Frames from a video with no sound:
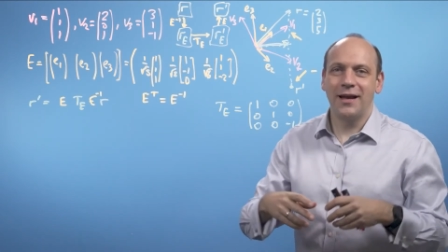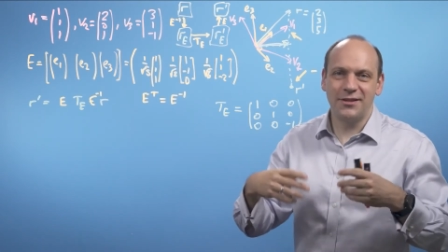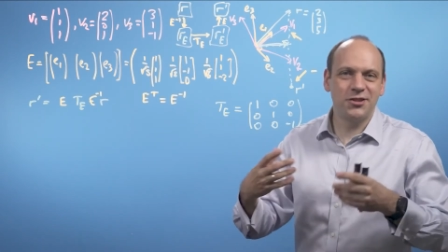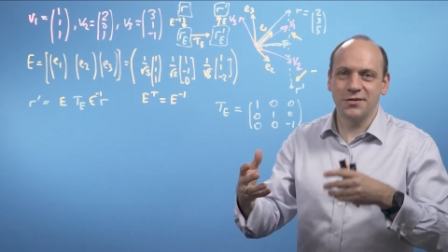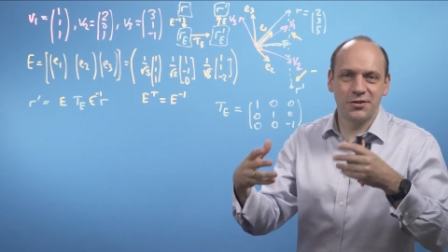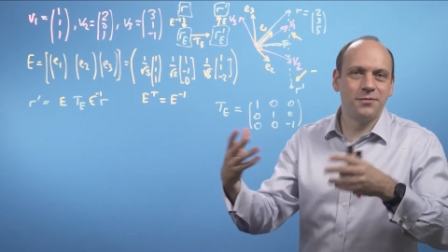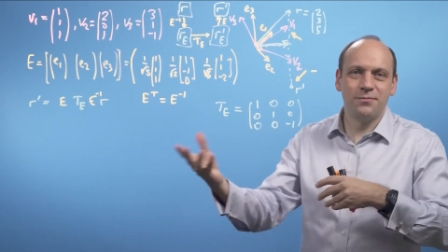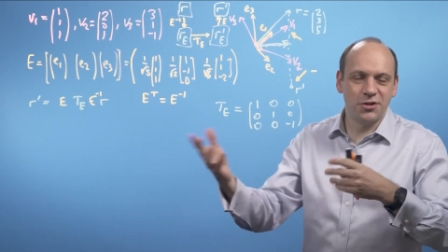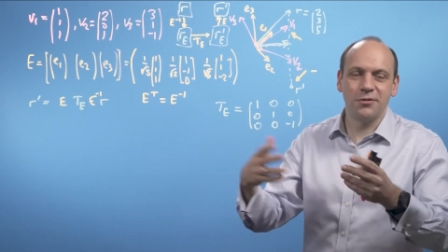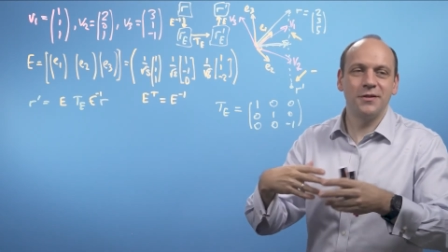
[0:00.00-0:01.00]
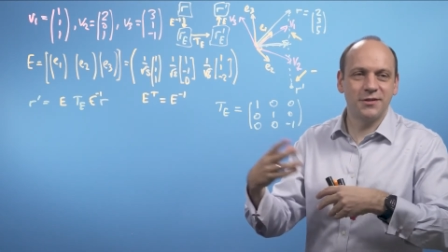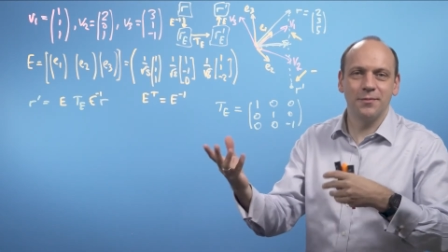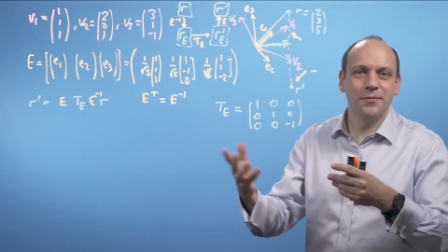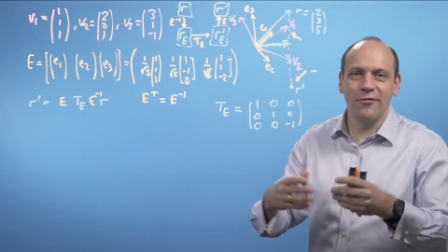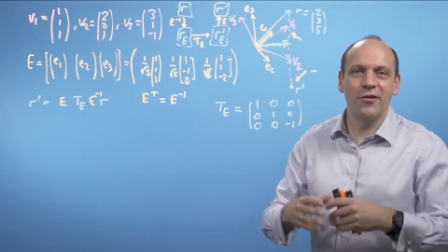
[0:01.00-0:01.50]
It's just doing
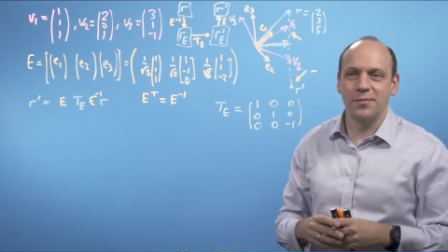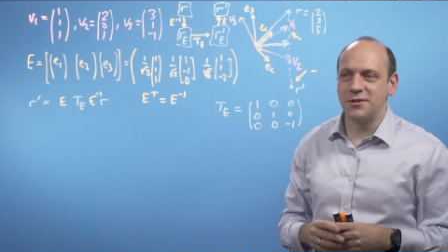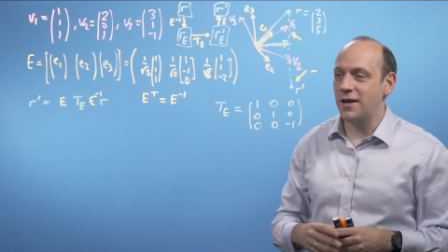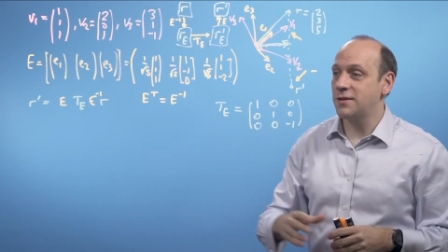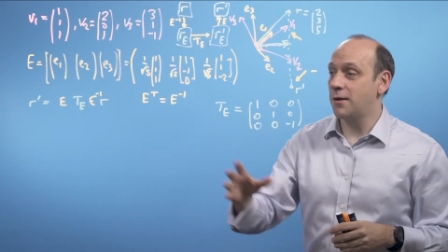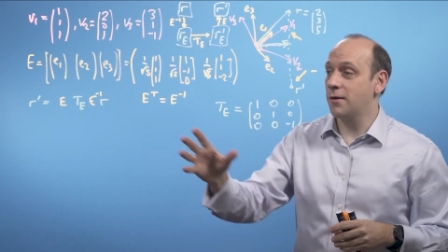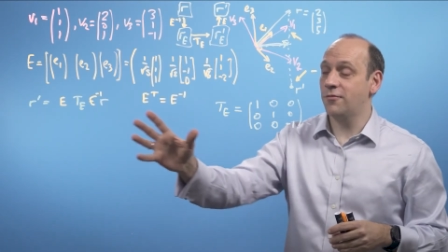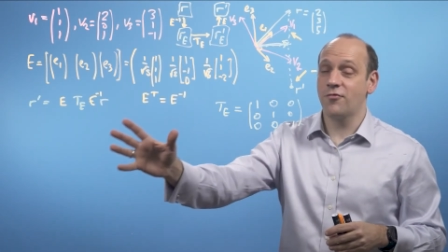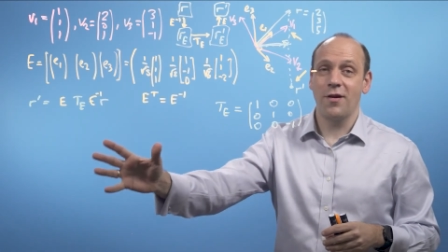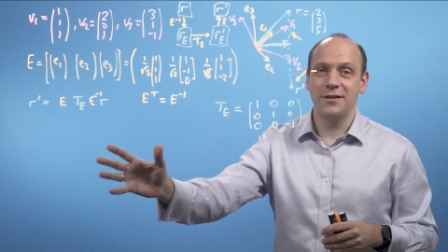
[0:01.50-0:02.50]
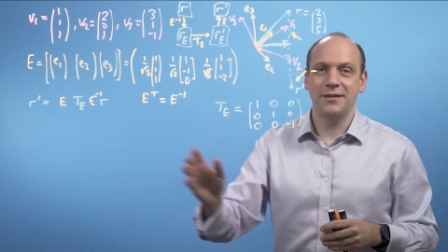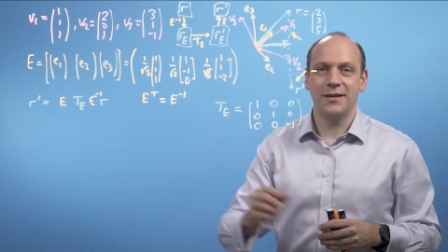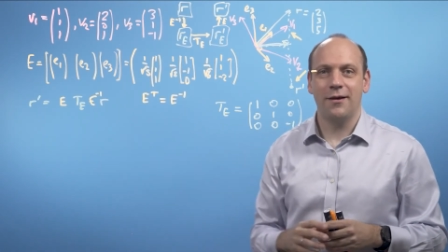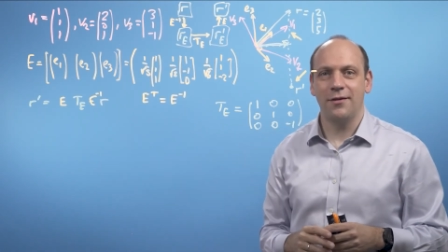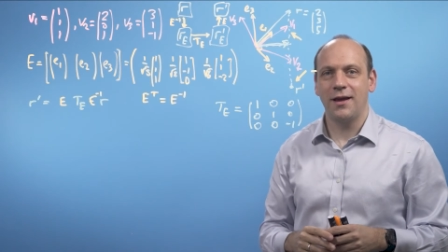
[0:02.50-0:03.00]
some arithmetic. So I'm going to write it
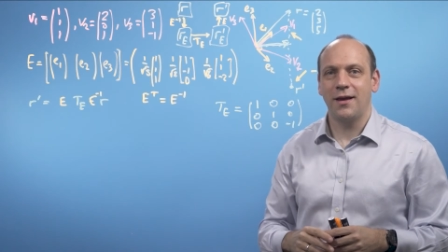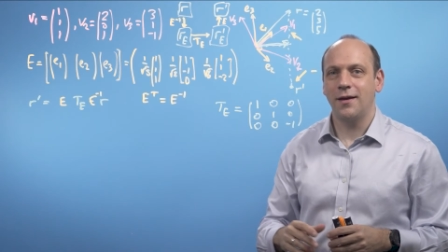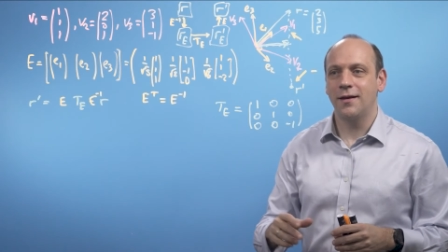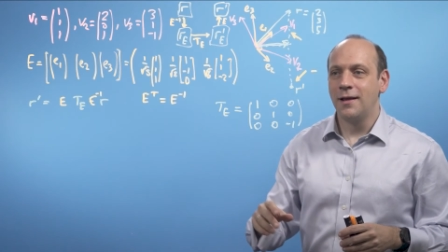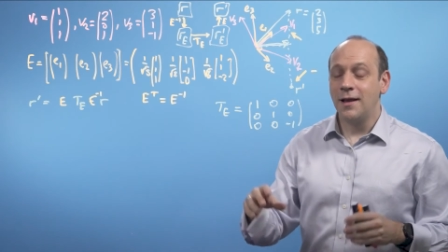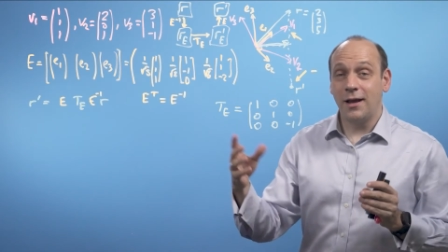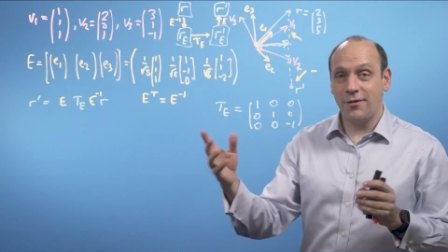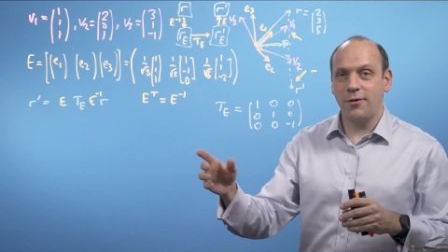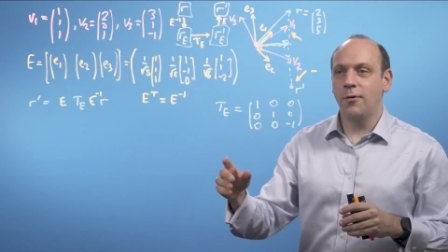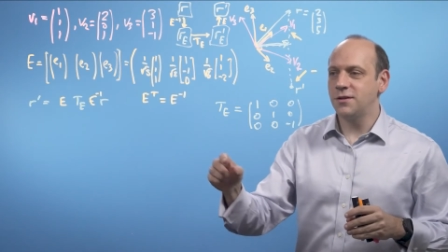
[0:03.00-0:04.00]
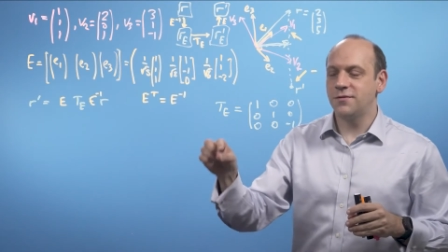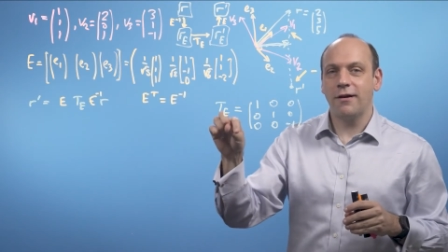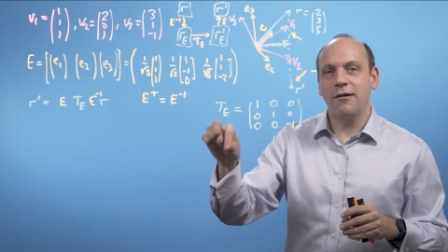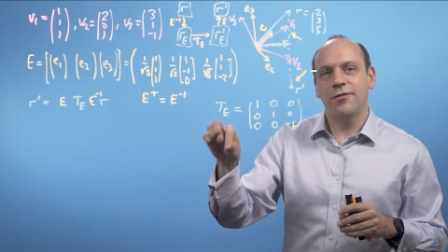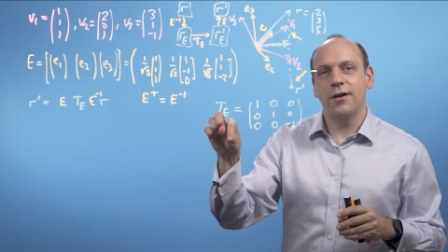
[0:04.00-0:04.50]
down here, and if you want to
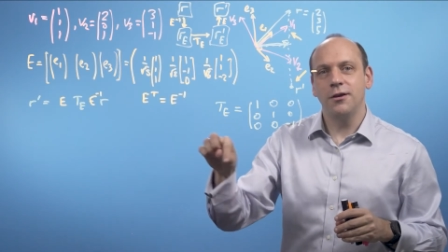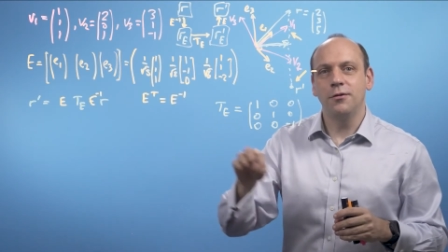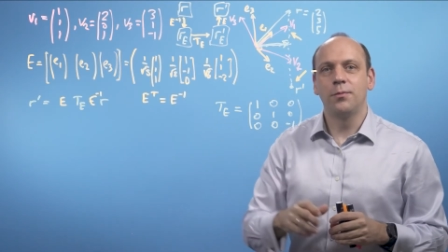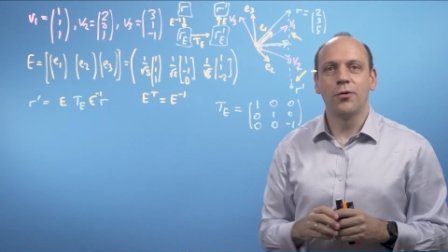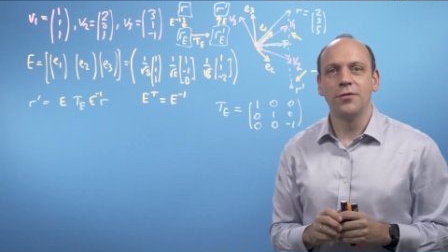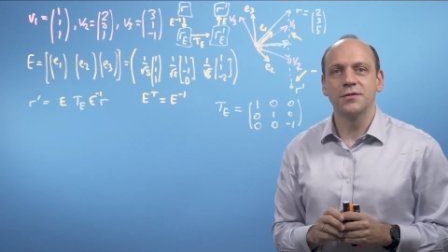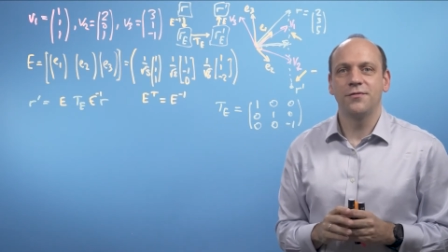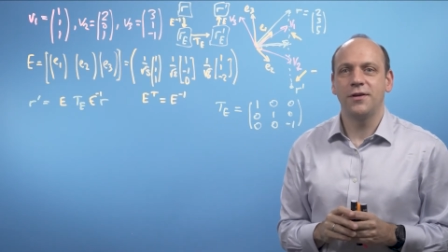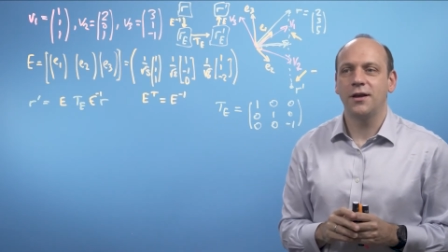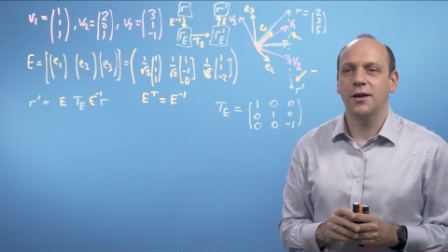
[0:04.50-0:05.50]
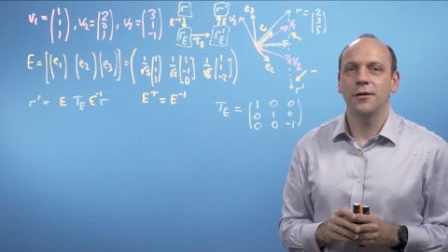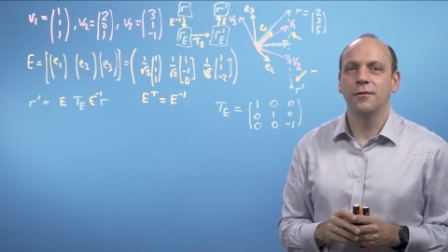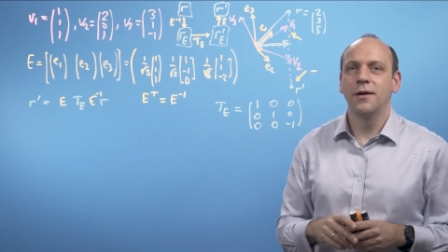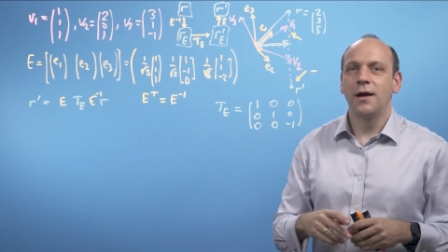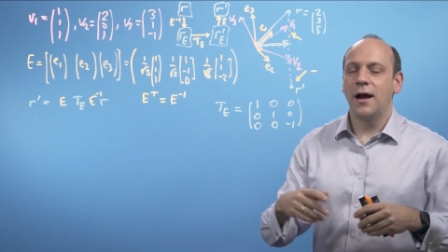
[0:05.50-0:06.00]
verify it, you can pause the video,
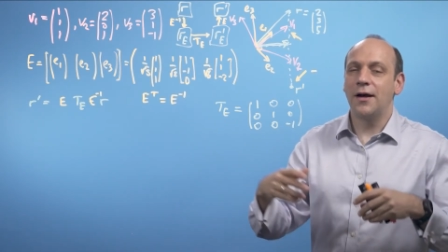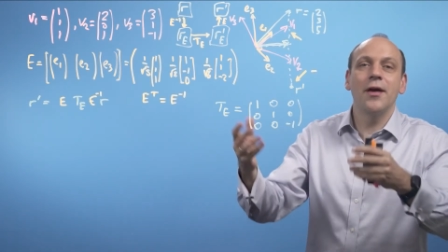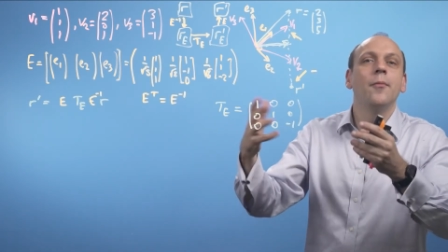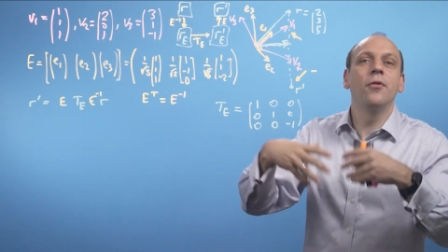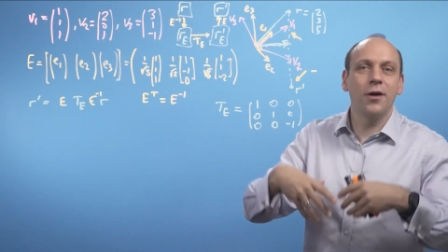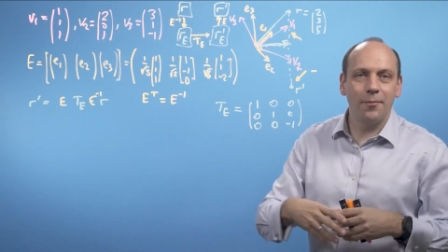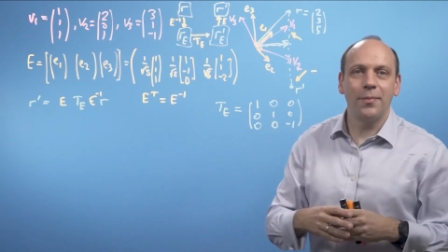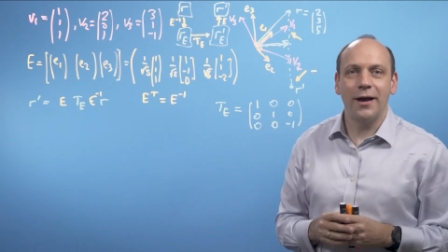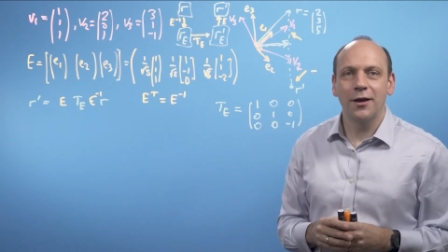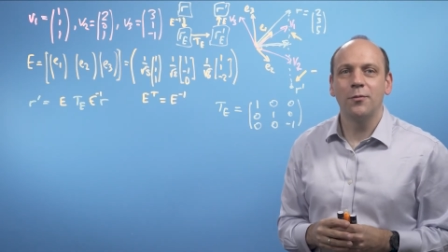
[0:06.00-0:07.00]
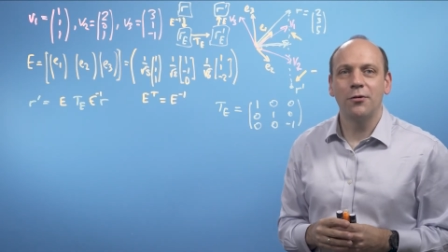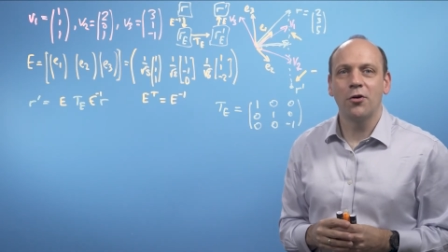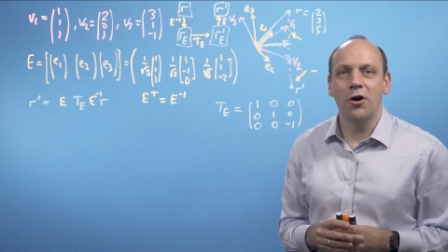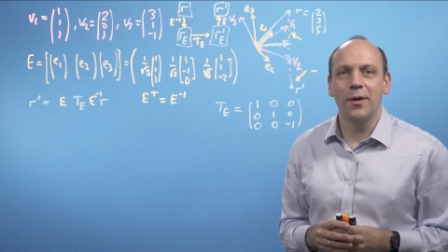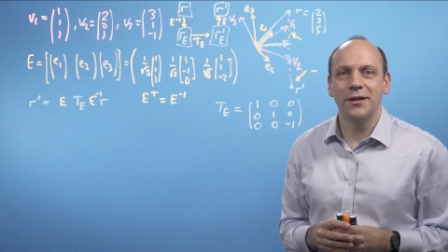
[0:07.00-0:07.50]
and then we'll come back and we'll
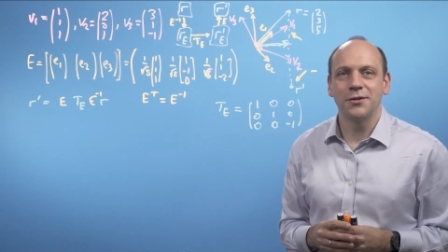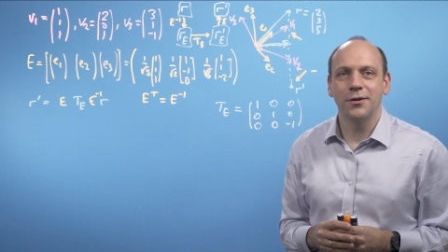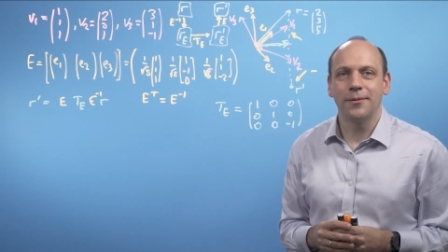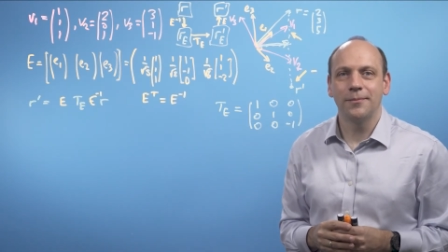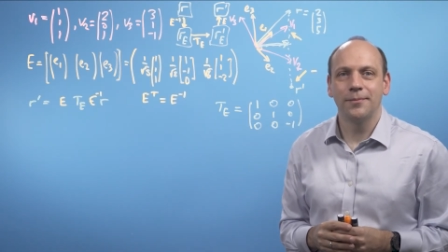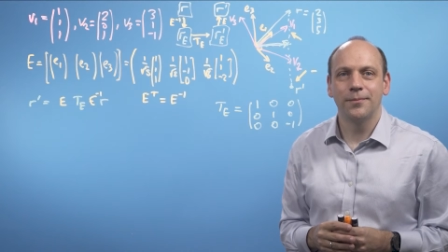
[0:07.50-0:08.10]
comment on it.